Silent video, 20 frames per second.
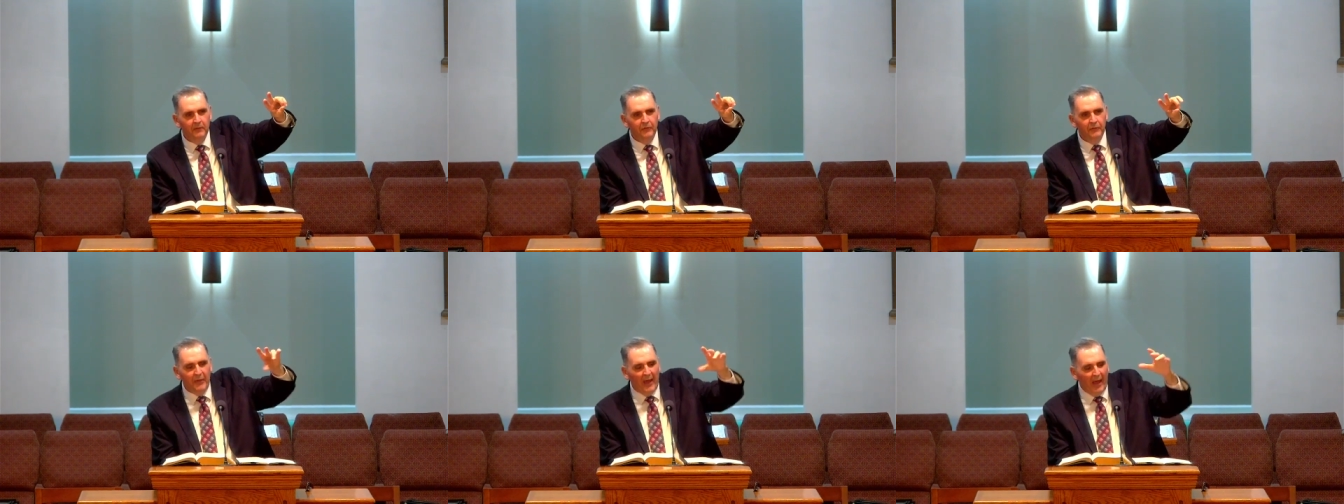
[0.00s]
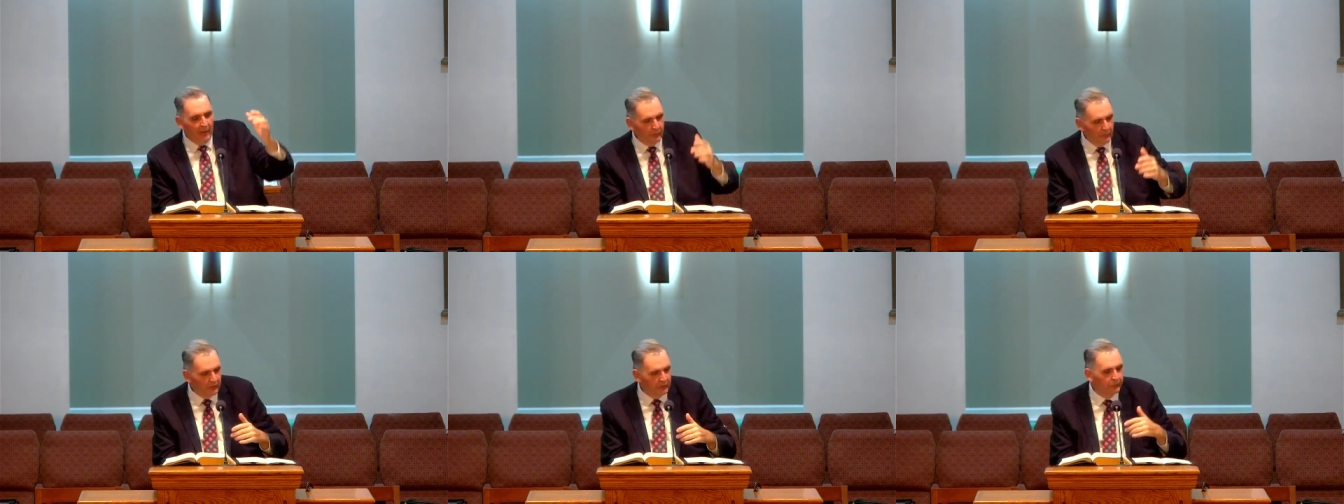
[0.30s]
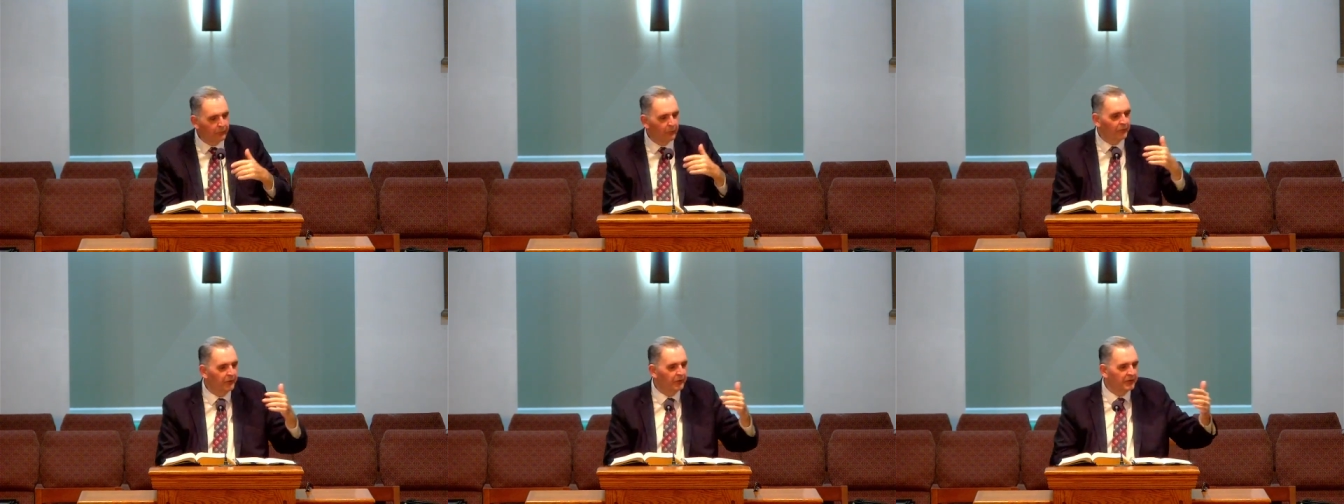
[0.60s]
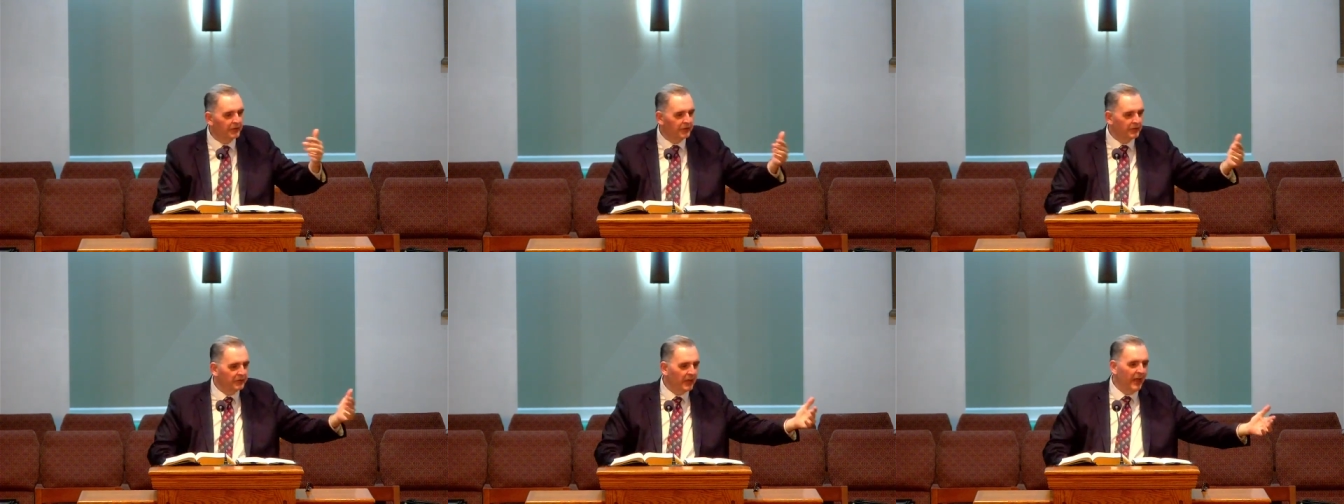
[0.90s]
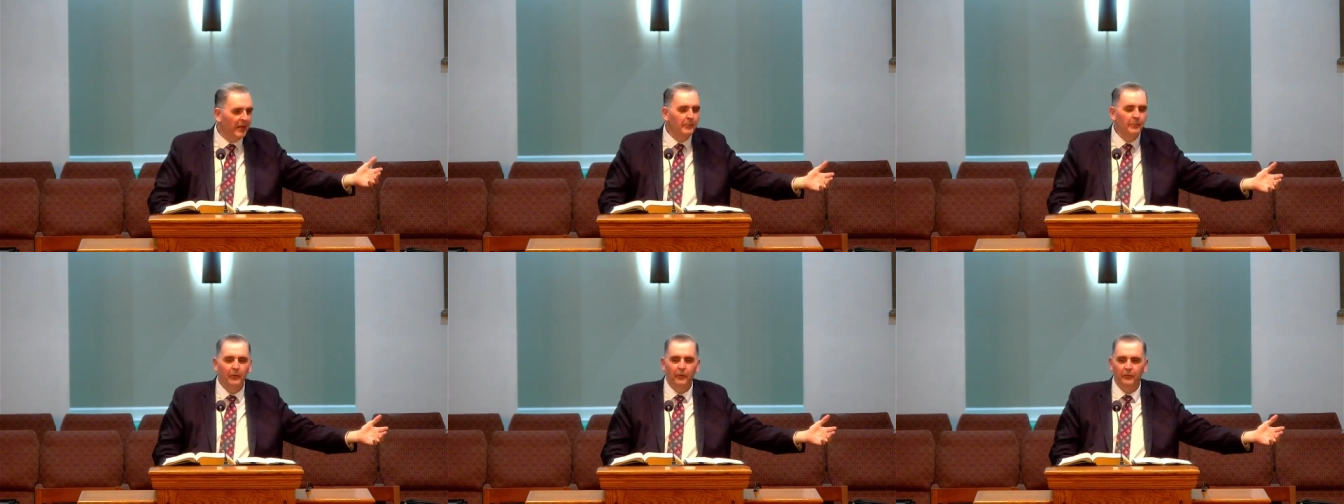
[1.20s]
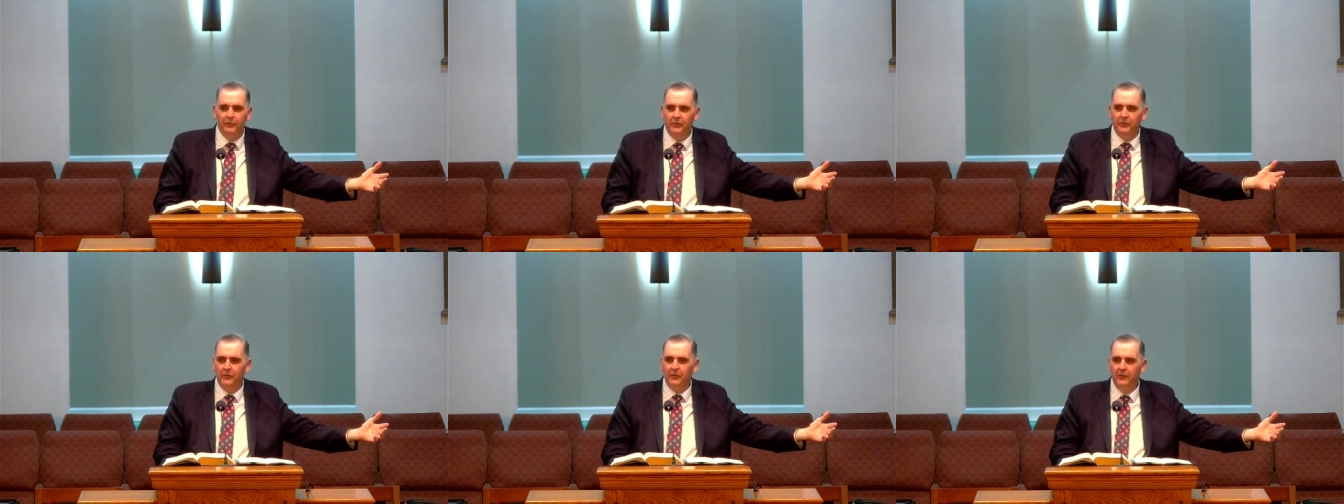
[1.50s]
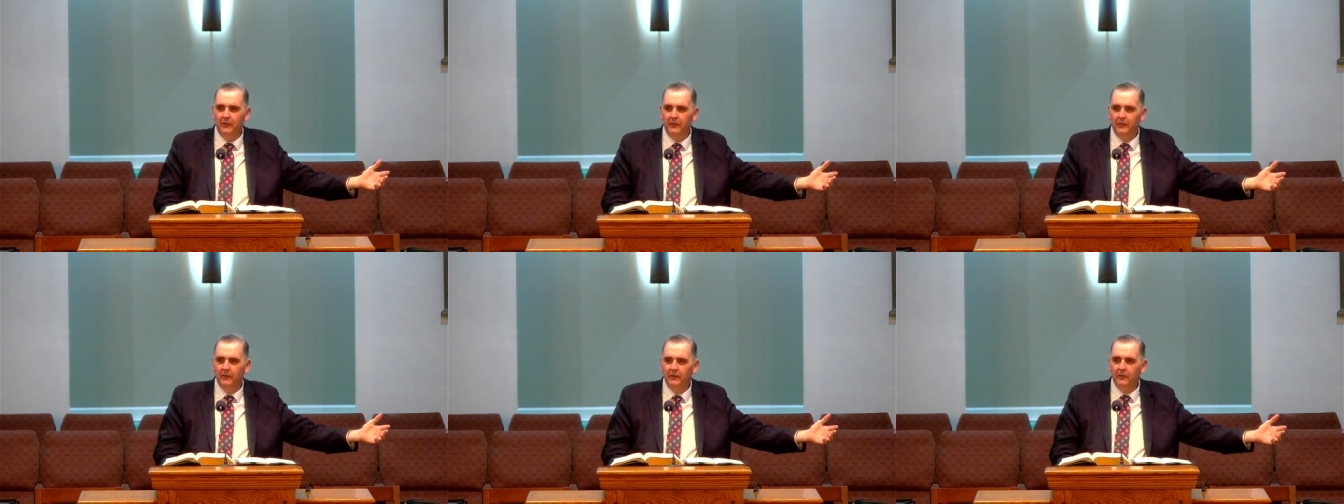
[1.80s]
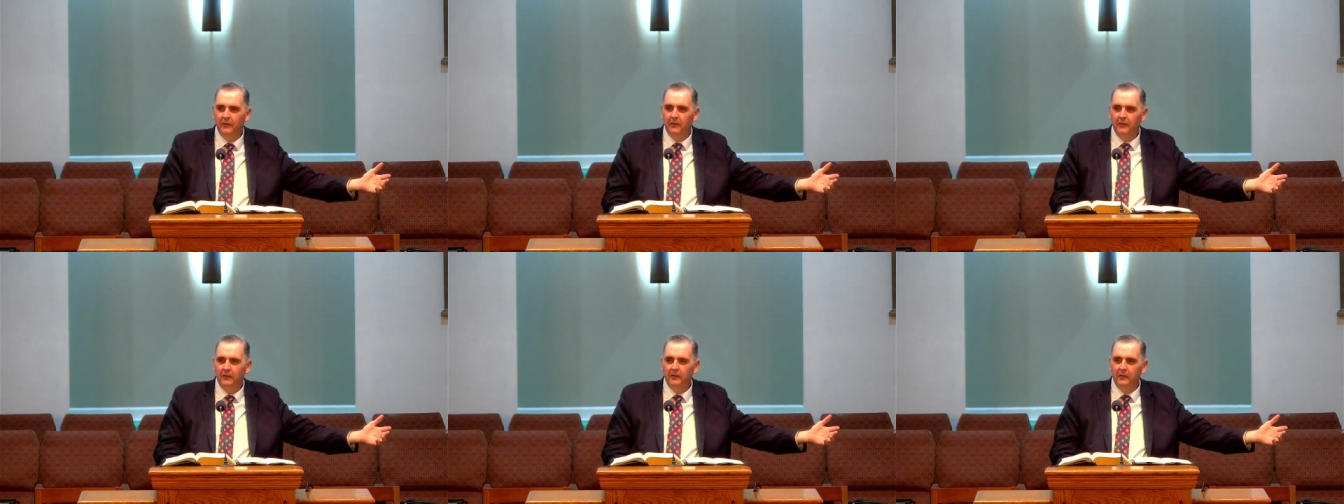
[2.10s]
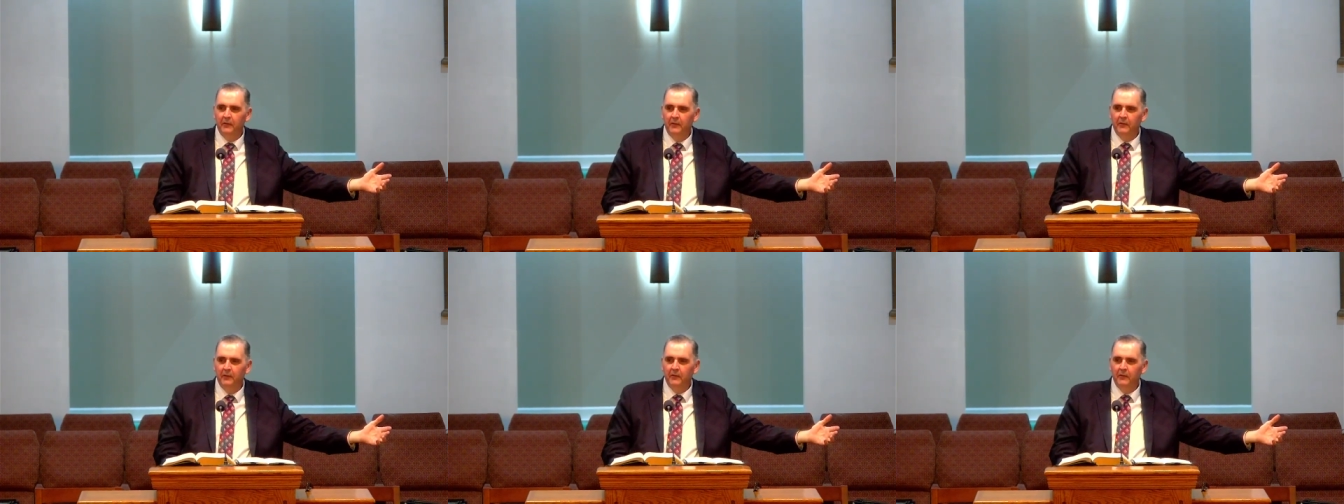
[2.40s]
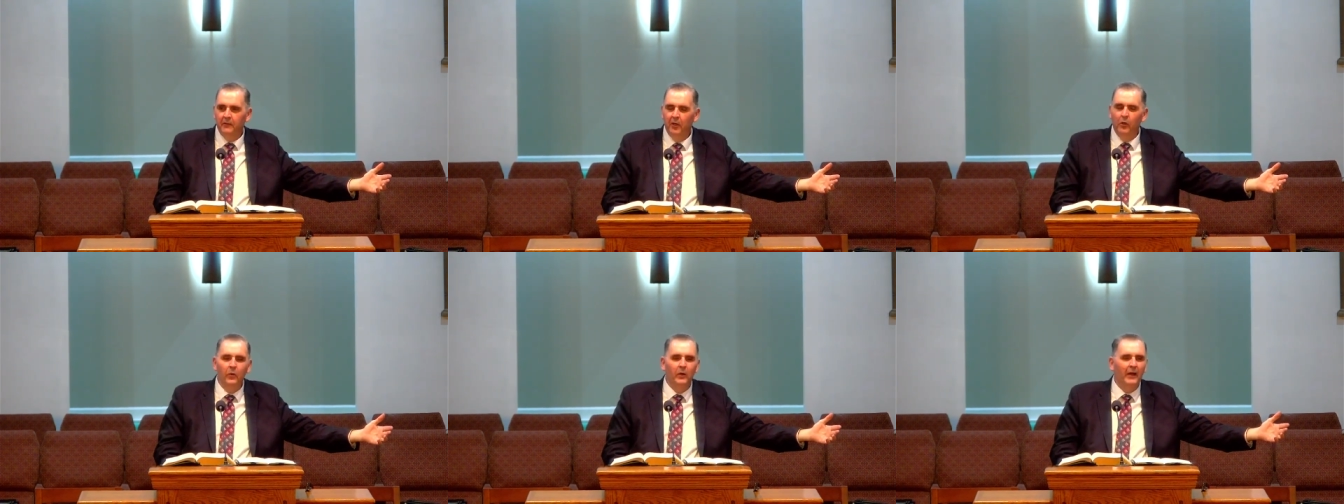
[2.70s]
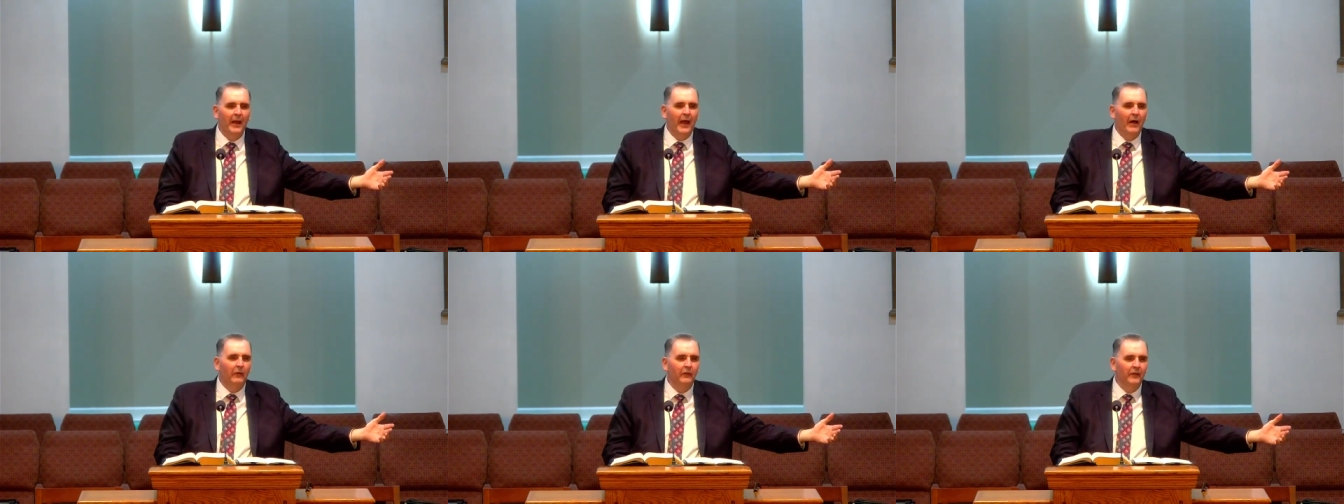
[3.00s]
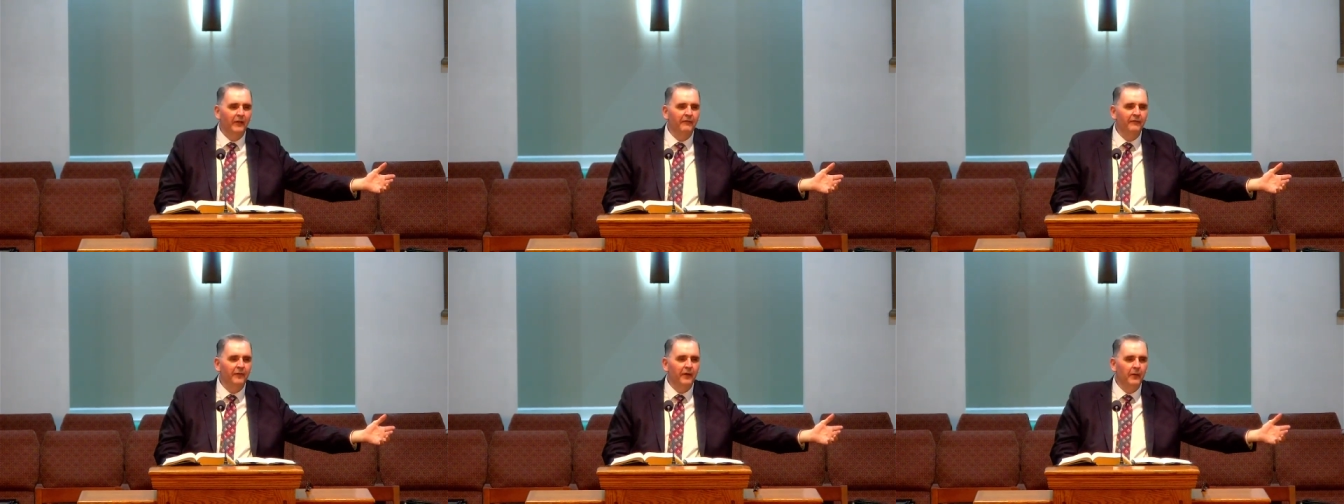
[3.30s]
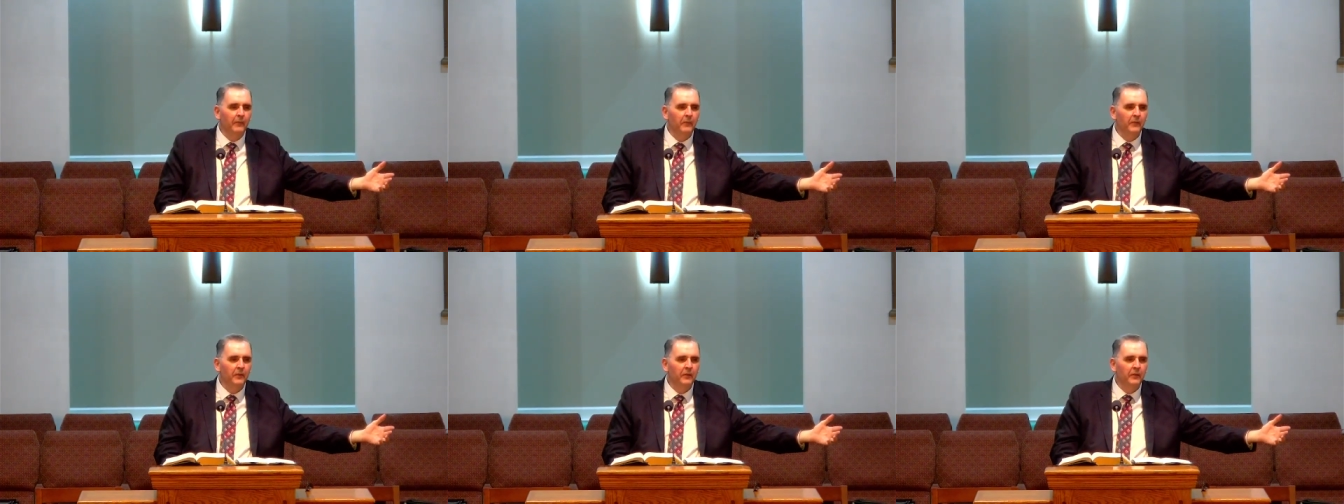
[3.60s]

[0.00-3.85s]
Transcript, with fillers: That was for the disciples who would outlive him.